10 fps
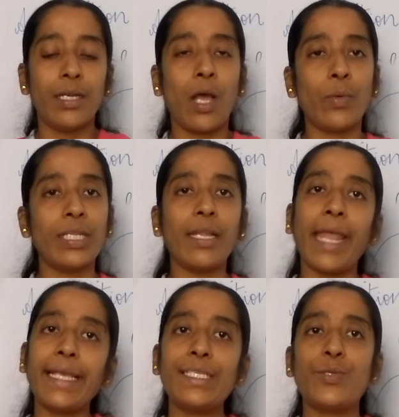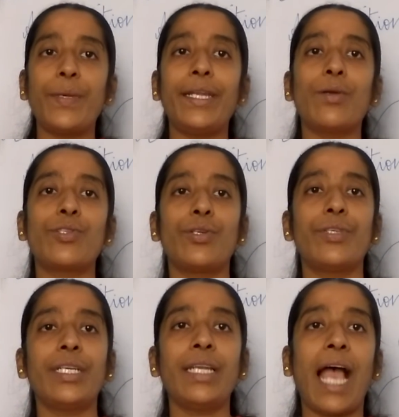Now in the next video
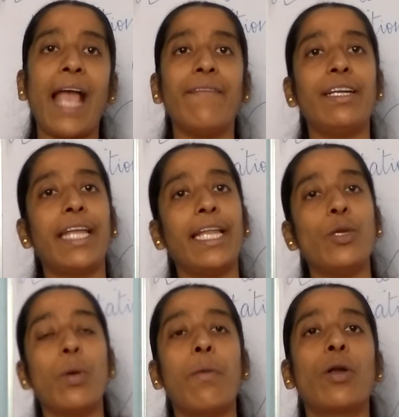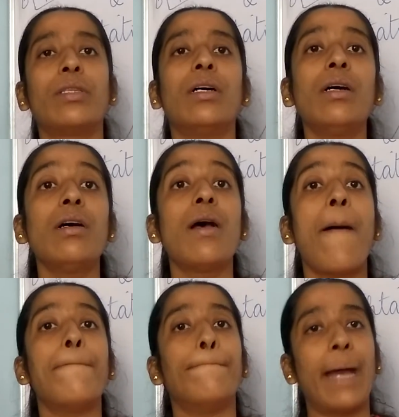children, I will tell you about the
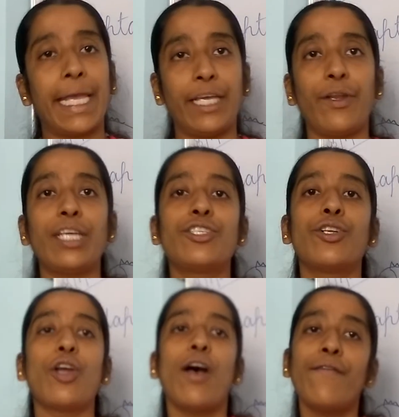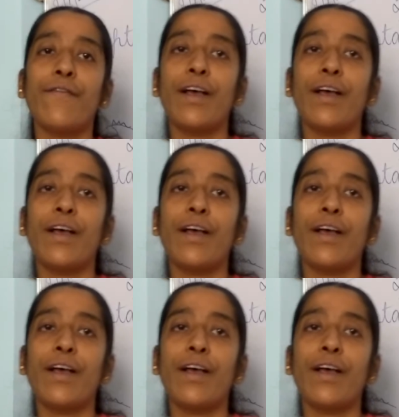migration of